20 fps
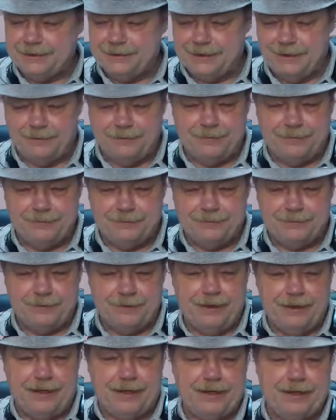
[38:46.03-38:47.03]
cell phone for a
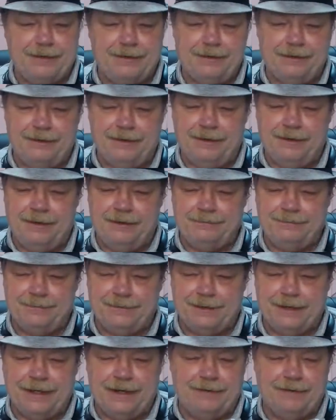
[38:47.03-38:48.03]
lot of
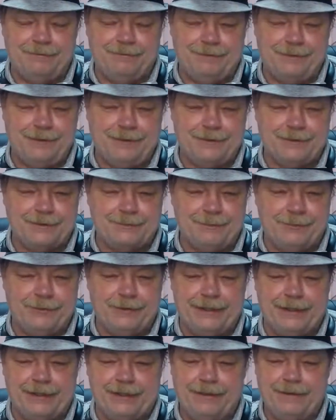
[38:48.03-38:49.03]
photography at this
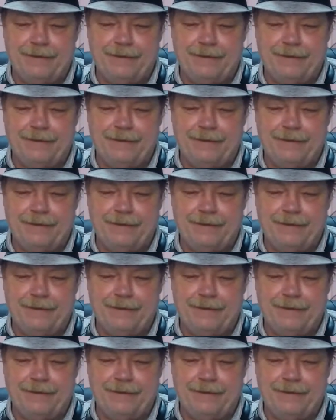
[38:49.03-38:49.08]
point